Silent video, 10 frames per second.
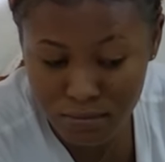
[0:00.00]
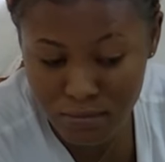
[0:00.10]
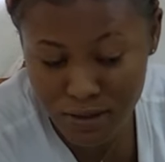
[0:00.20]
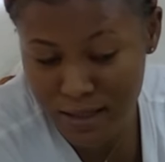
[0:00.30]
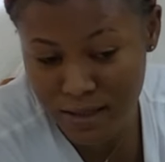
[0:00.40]

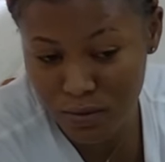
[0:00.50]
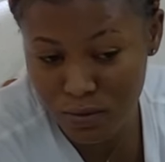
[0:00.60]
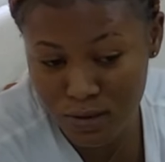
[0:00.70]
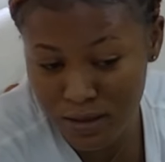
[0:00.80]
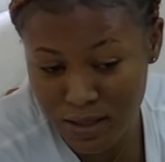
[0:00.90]
get a
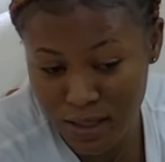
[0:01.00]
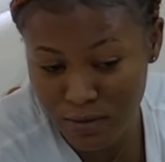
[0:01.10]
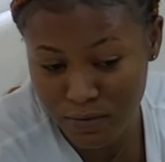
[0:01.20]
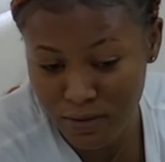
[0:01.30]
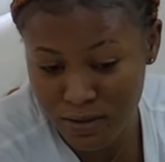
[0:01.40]
good seed out
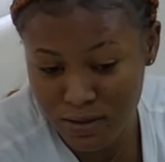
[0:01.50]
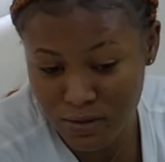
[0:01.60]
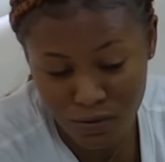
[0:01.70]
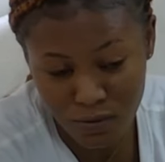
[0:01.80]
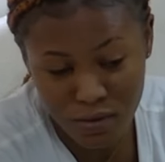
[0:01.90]
of it.
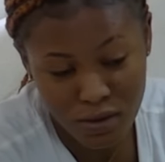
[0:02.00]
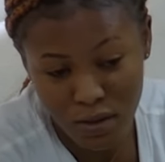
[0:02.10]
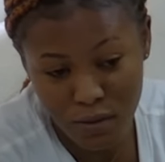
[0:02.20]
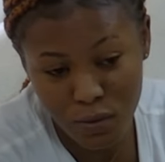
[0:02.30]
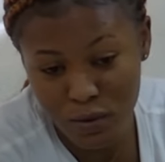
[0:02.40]
So
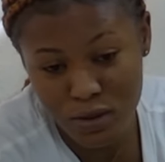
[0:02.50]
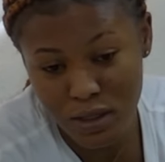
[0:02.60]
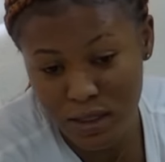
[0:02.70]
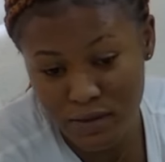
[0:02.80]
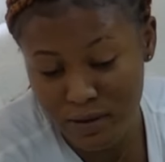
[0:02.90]
I'm not going to
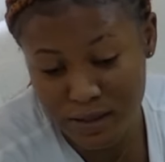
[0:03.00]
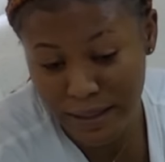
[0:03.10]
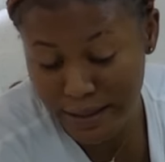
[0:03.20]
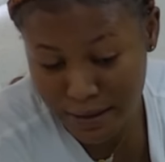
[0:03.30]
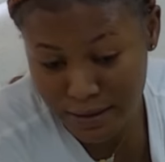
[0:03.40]
leave it
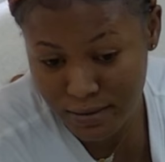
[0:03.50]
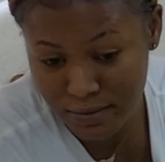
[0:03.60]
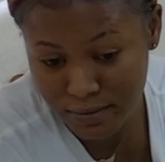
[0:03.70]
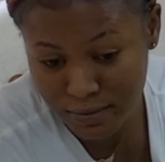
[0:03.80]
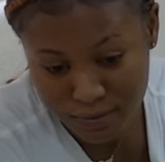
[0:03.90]
like that.
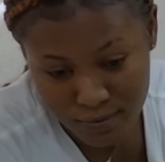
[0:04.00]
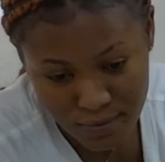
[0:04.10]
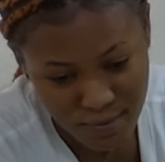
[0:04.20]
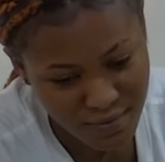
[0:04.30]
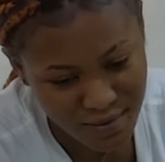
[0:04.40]

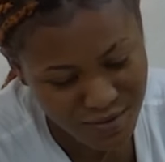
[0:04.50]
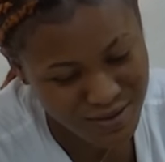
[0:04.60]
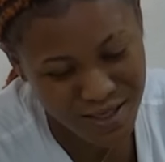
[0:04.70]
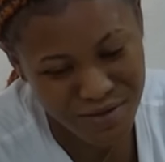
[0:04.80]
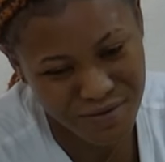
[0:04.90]
It was
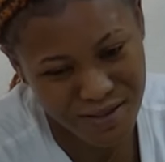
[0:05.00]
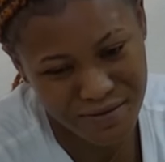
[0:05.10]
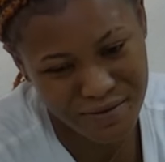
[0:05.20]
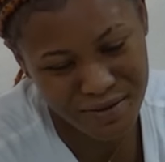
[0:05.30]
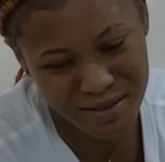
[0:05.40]
kind of
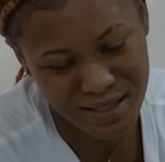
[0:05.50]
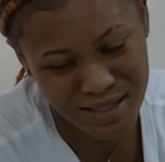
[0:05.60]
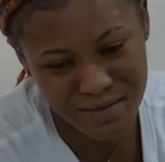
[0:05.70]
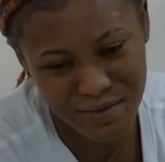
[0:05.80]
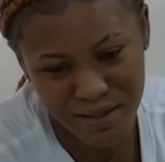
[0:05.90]
laughing, but I
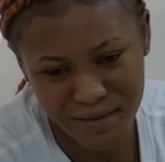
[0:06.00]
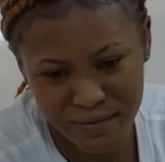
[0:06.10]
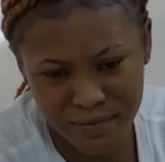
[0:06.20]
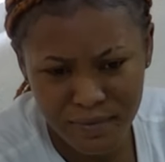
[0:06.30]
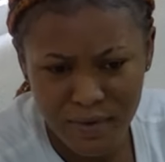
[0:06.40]
didn't mind.
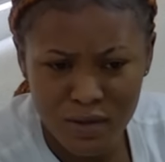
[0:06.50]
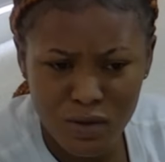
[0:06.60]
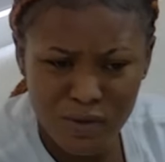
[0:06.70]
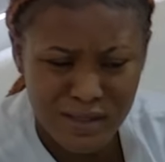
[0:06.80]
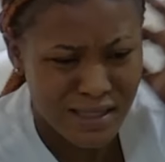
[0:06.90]
So
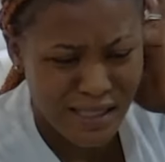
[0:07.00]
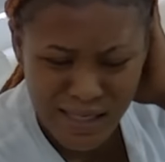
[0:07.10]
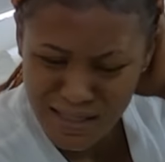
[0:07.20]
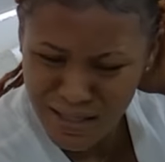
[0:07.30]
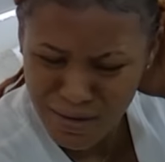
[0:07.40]
it was
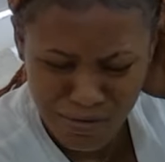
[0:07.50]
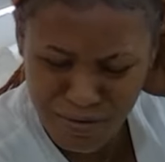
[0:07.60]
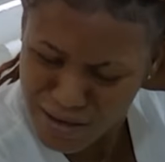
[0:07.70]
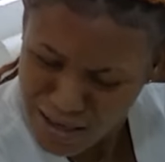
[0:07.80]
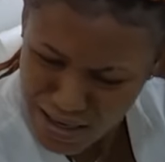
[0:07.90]
later,
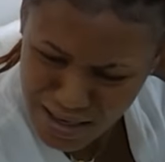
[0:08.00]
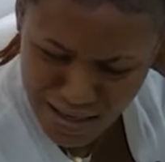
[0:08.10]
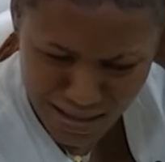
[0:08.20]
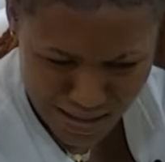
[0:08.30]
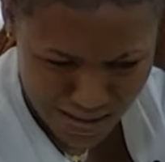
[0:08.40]

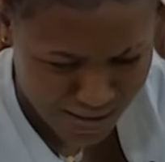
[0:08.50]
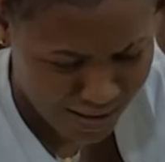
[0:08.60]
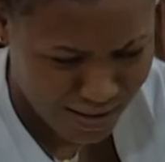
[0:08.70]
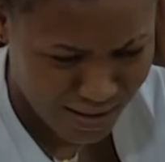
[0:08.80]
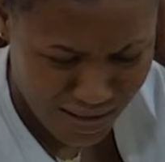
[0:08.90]
cry
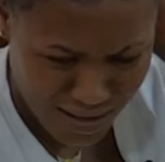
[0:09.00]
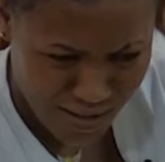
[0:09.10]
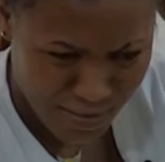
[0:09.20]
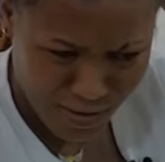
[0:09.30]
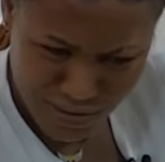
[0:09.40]
like
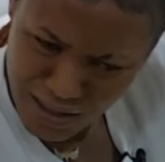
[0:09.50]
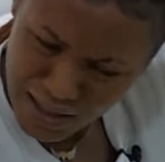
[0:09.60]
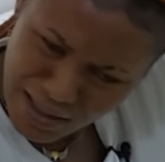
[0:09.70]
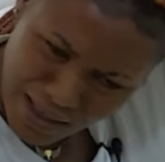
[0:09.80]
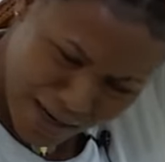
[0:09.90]
about
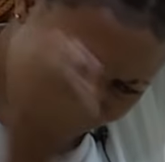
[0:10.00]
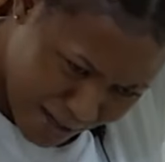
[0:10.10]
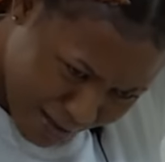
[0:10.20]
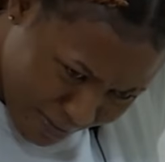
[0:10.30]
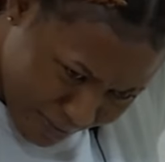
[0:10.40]
an
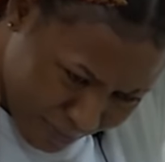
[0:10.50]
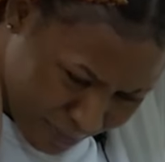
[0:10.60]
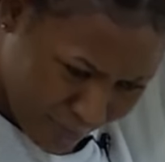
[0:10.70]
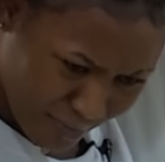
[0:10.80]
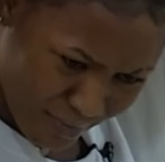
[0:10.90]
hour,
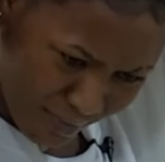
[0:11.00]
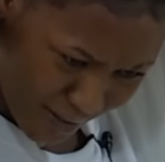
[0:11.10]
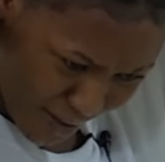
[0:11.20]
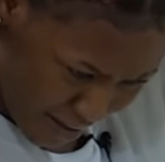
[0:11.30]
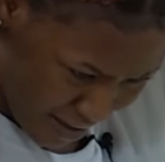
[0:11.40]

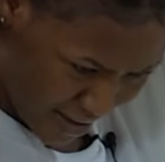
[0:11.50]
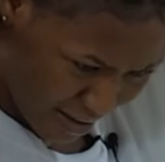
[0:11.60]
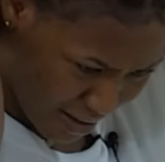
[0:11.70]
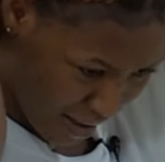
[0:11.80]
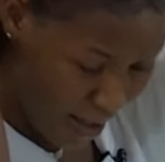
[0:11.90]
and then
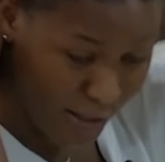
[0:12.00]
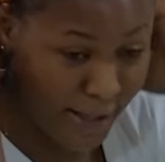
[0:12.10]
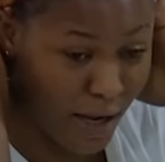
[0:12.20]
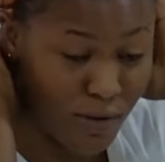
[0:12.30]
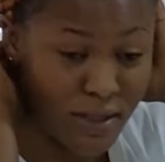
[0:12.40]
like
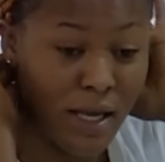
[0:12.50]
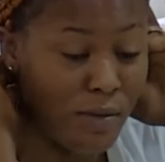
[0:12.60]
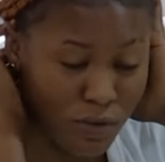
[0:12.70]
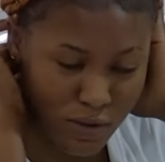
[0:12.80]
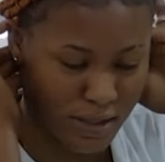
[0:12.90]
I wasn't
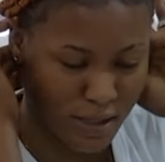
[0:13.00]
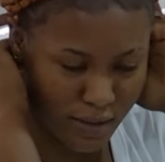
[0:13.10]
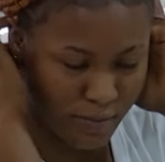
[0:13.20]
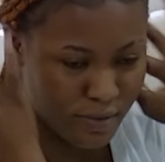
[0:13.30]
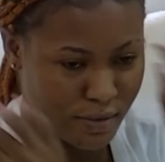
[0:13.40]
able to
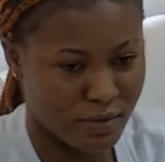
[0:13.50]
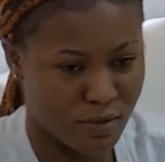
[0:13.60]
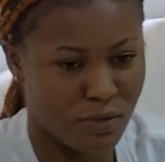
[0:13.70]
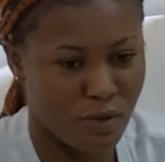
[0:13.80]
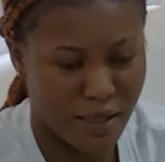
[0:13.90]
sleep.
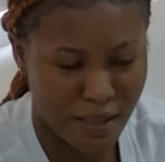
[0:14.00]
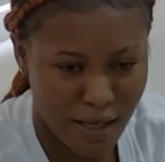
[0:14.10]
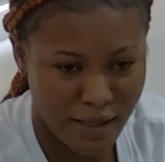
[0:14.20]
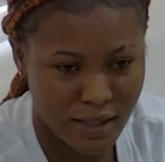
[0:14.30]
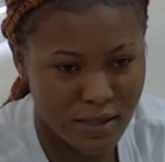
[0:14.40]
So an
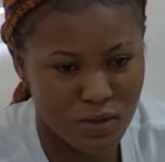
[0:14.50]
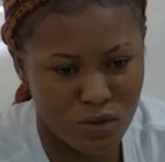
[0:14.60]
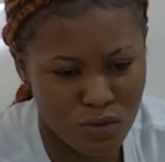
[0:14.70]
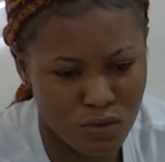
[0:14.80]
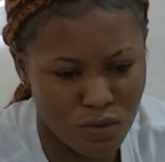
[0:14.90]
hour getting to
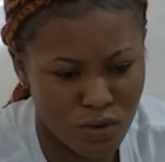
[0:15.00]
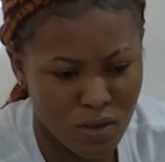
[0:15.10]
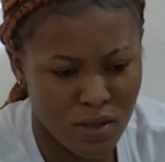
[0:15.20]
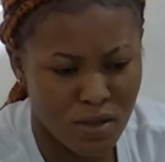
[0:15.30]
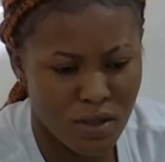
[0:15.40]
two,
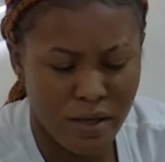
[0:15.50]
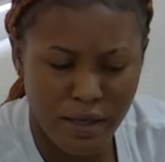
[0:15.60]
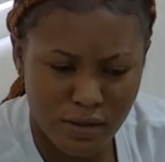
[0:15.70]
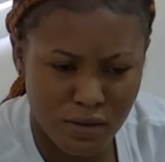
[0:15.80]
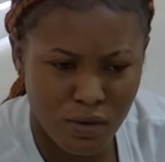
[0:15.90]

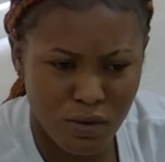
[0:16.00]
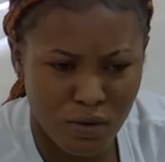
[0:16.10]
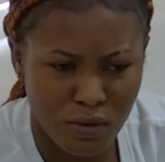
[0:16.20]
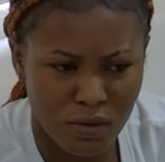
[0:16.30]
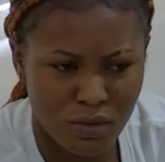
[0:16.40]
I
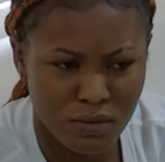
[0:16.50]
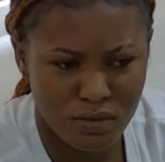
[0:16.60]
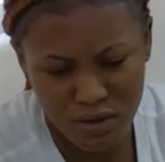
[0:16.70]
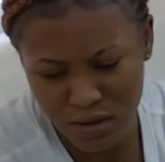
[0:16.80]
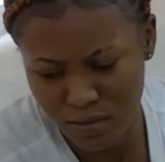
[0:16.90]
saw
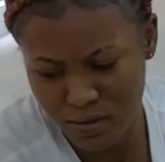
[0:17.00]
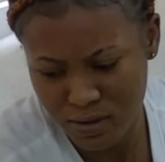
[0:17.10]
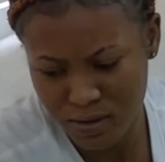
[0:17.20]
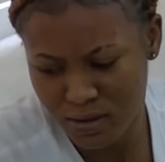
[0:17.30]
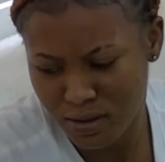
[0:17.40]

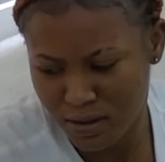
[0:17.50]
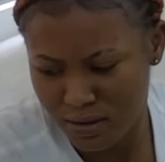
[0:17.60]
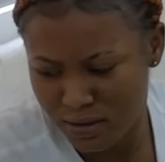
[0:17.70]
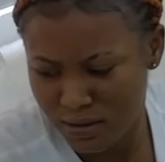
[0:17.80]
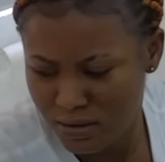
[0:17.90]
JQ's
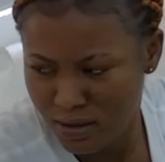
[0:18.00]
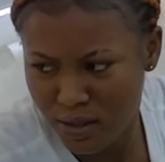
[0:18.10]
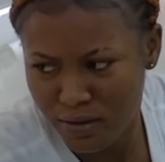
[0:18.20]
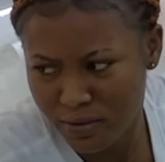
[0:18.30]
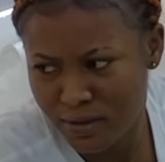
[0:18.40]
hand
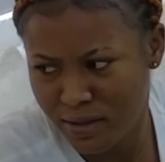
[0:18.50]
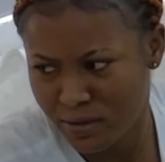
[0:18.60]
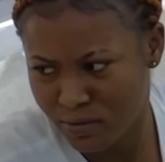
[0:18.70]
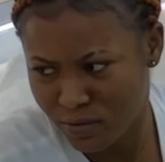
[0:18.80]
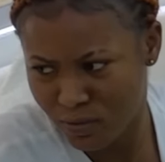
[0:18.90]
around the
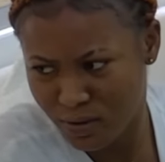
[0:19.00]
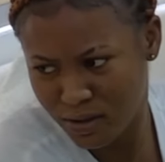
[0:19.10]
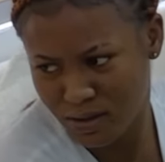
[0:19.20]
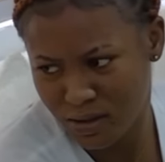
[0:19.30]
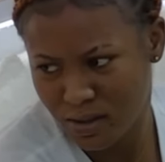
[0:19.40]
girl's
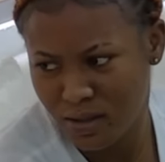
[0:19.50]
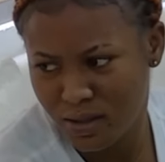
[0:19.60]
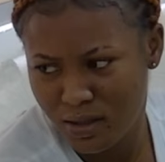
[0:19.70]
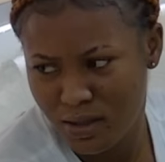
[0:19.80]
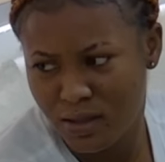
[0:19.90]
waist,
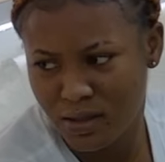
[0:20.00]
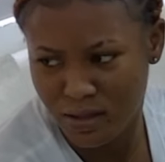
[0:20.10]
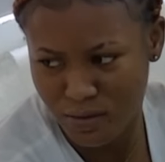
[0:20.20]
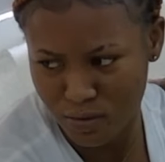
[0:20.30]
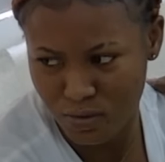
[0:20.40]
and the
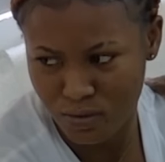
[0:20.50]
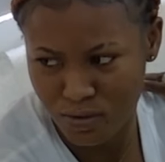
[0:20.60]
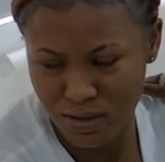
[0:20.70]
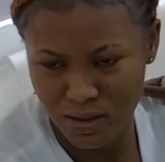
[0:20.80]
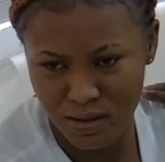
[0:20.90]
girl too's
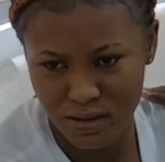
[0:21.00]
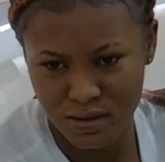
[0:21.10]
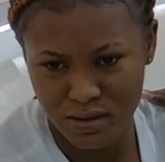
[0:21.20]
hand.